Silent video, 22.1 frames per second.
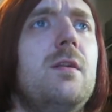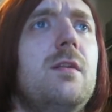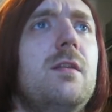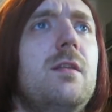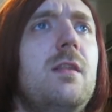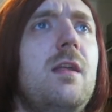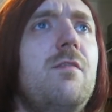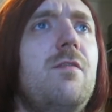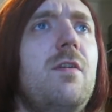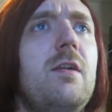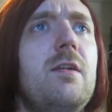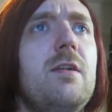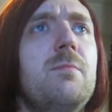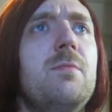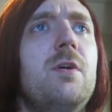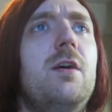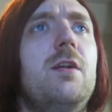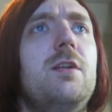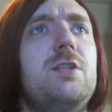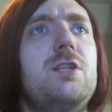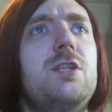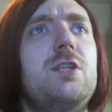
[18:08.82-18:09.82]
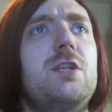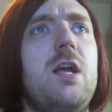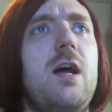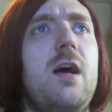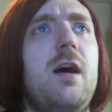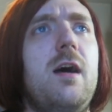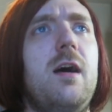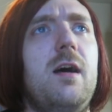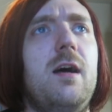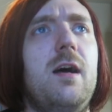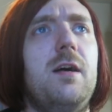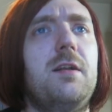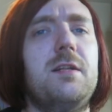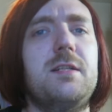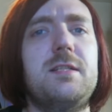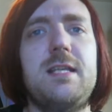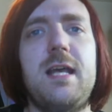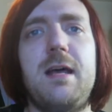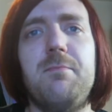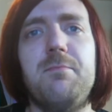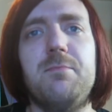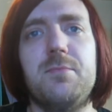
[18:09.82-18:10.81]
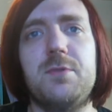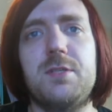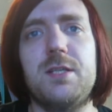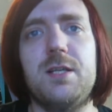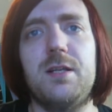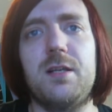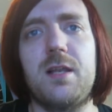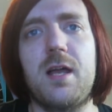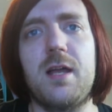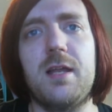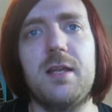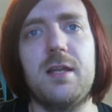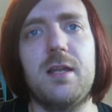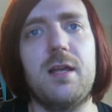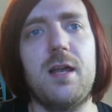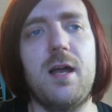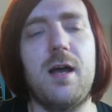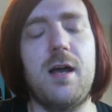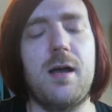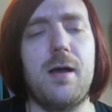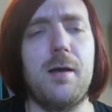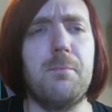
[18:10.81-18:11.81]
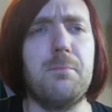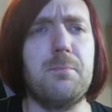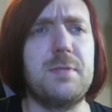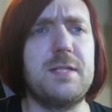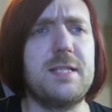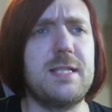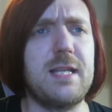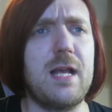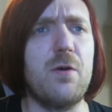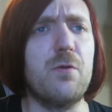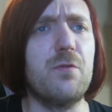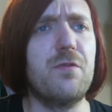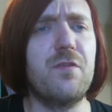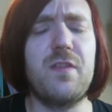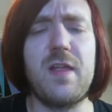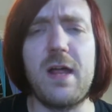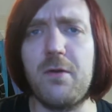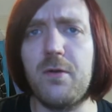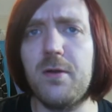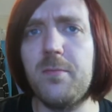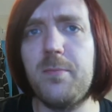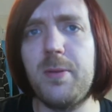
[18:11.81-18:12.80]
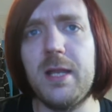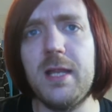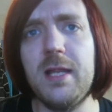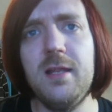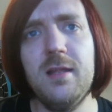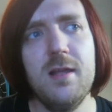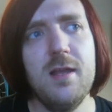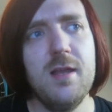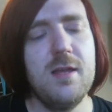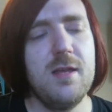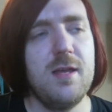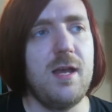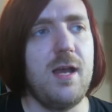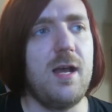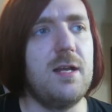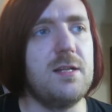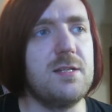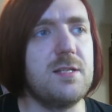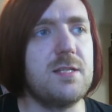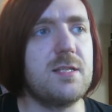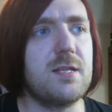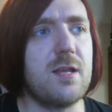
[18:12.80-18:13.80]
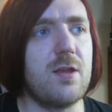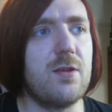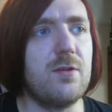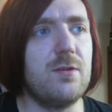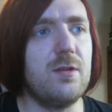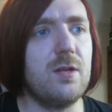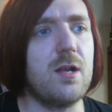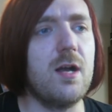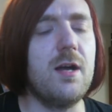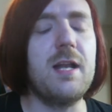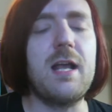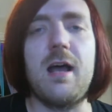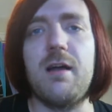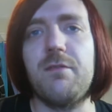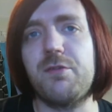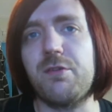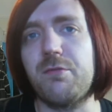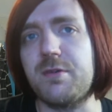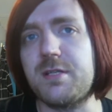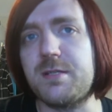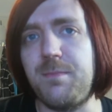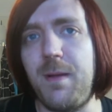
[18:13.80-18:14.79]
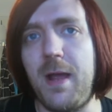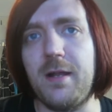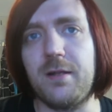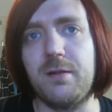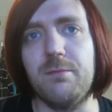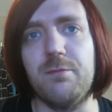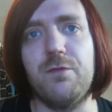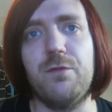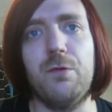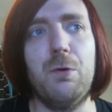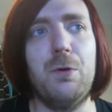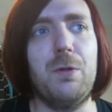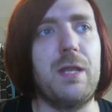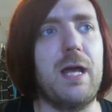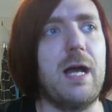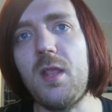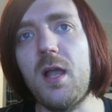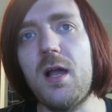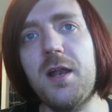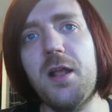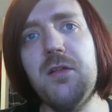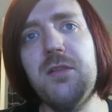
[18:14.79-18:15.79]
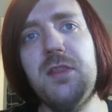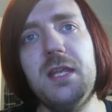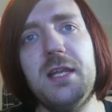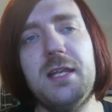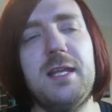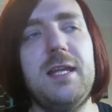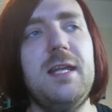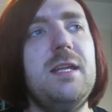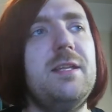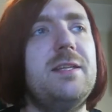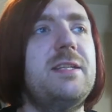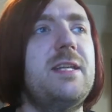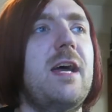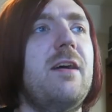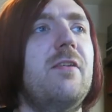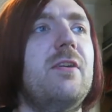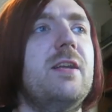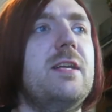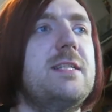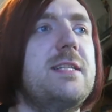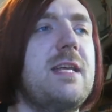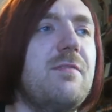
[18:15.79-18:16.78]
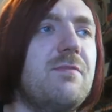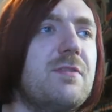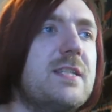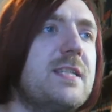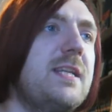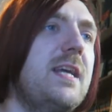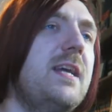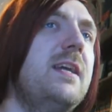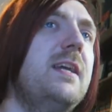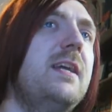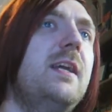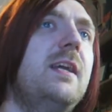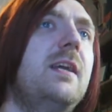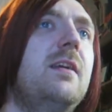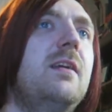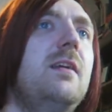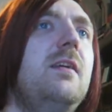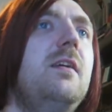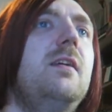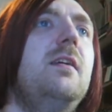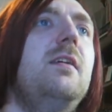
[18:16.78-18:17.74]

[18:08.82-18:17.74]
they're very much uh, an attempt at like um, self-therapy. And so you kind of have to respect them for that. I don't think Keith Terry is ever saying,